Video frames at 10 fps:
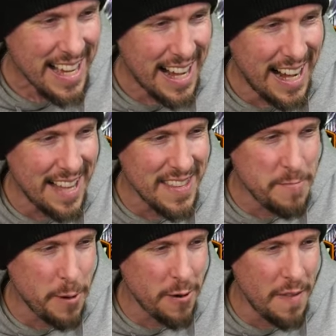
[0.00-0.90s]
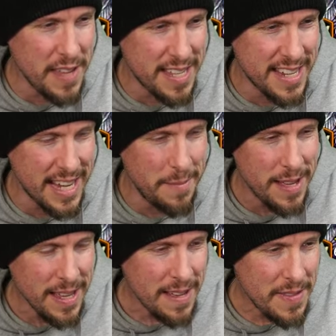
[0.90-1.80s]
Uh, let's put her on this team.
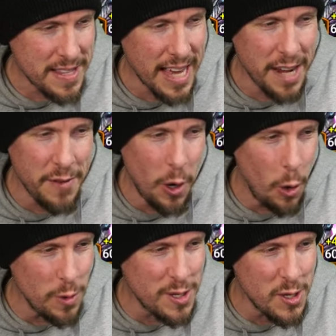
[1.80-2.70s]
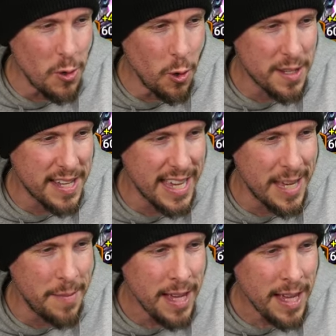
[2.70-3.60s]
This is kind of an old school team.